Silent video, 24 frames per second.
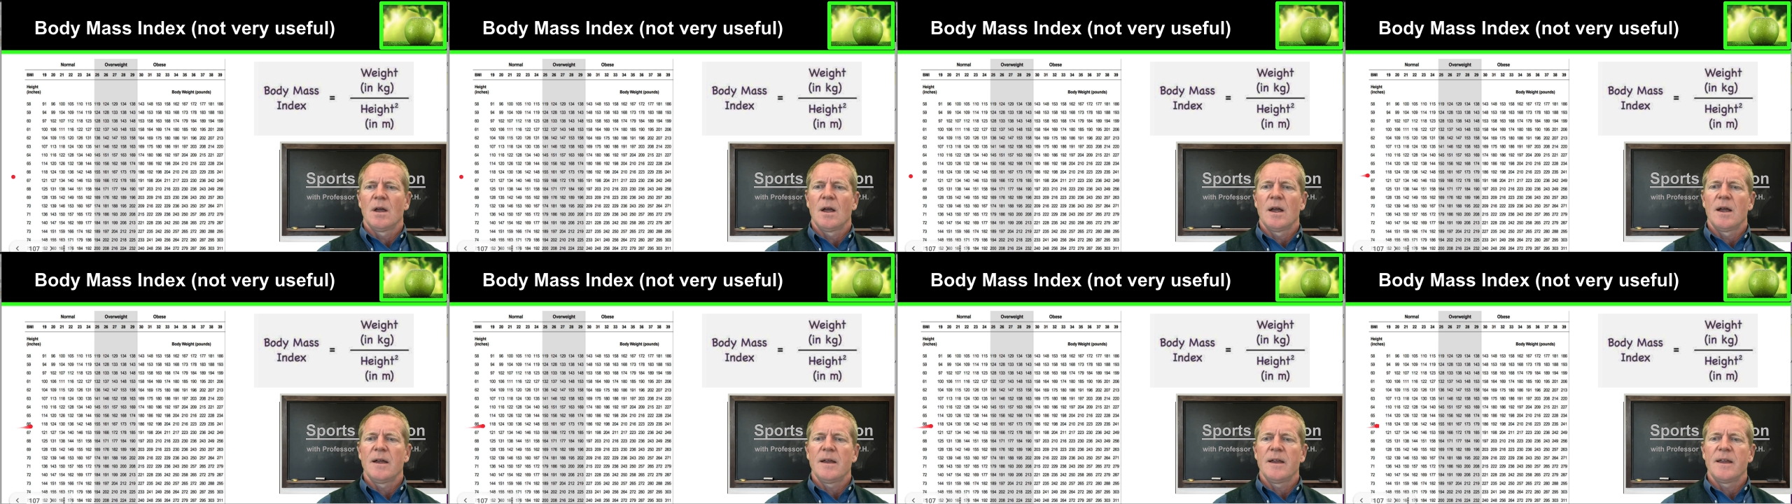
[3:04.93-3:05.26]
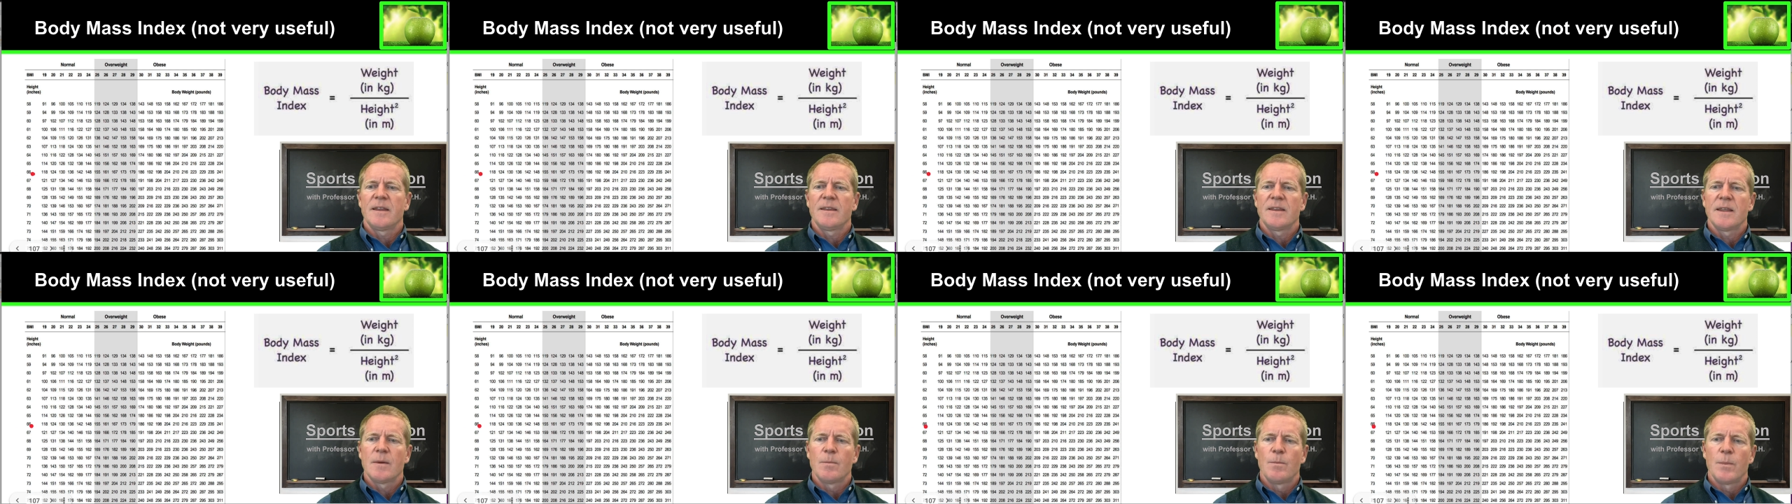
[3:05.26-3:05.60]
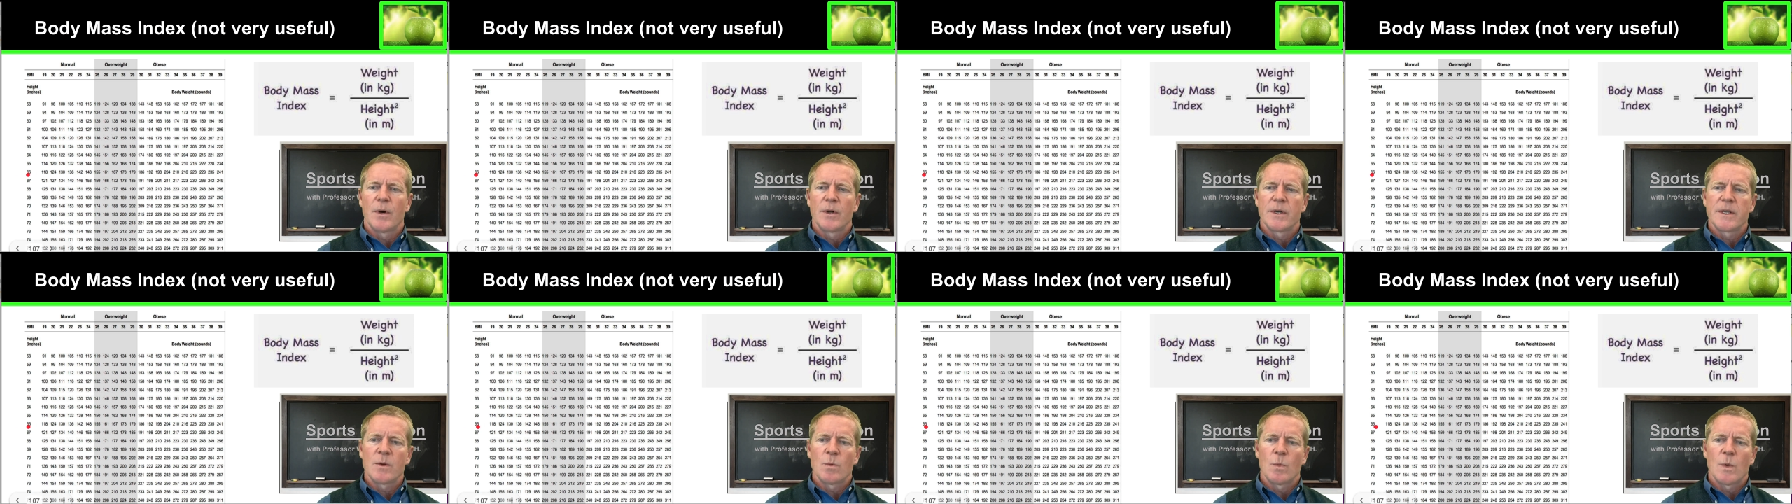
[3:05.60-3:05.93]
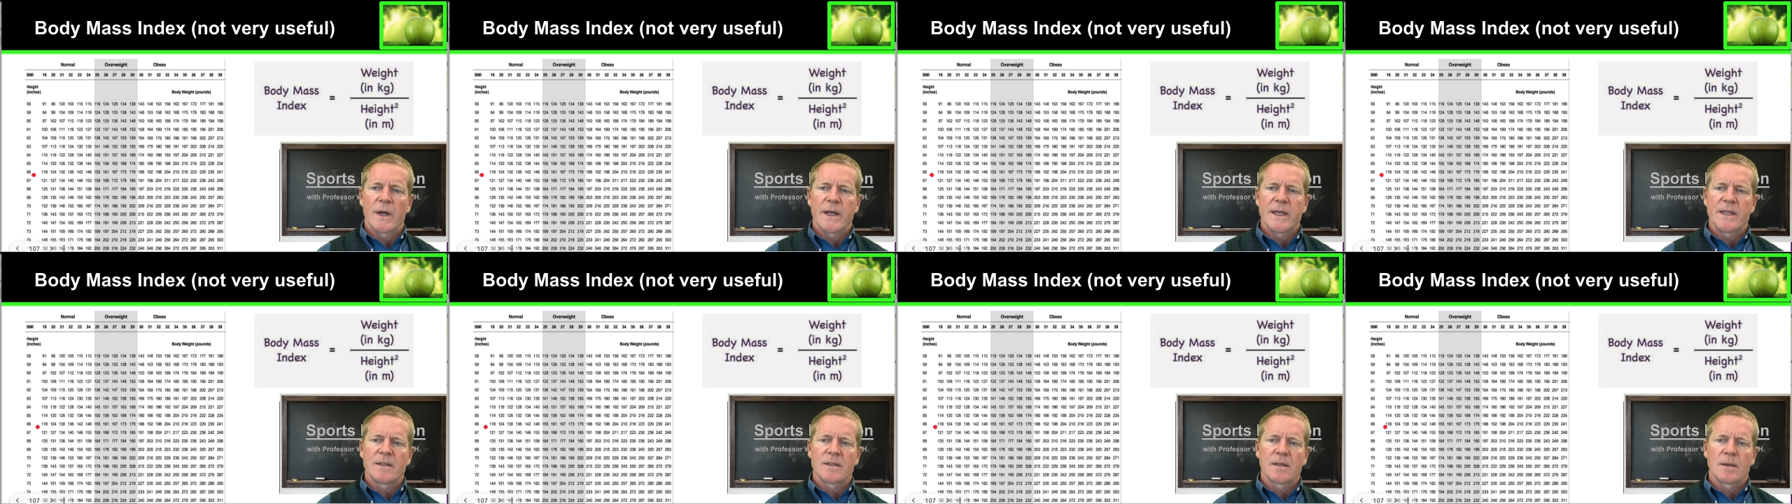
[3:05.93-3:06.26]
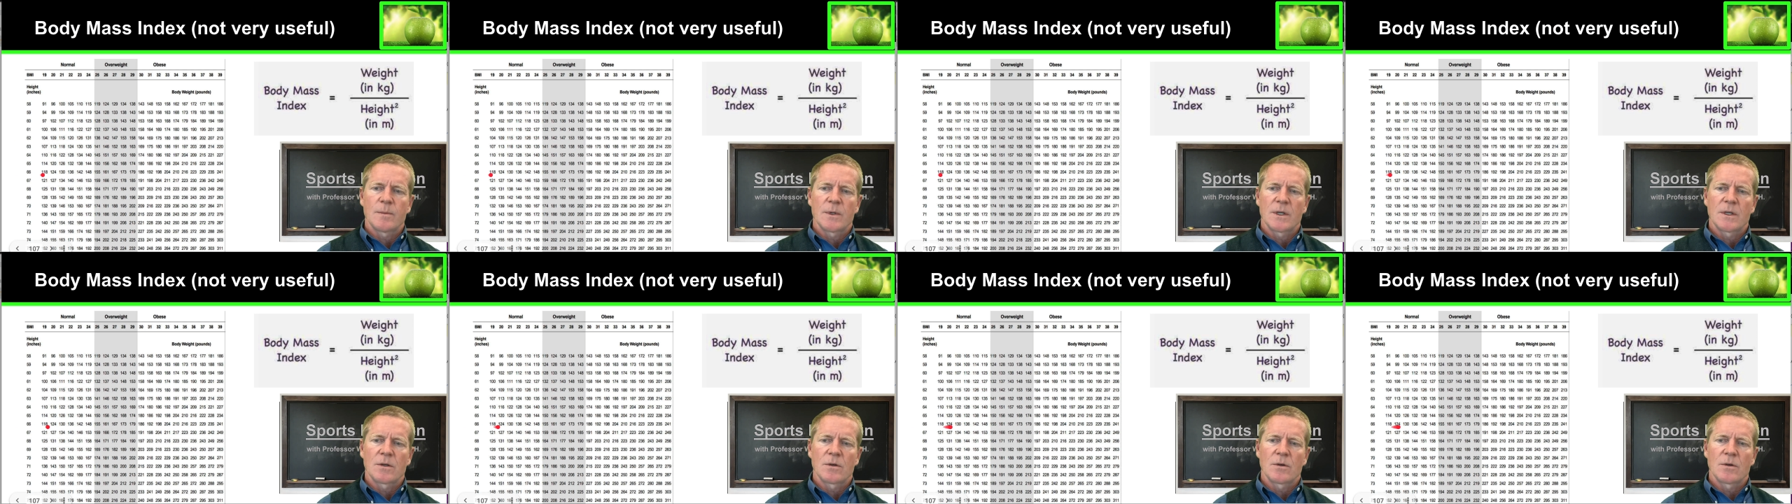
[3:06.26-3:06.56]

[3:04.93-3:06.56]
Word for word: uh, and their body weight coming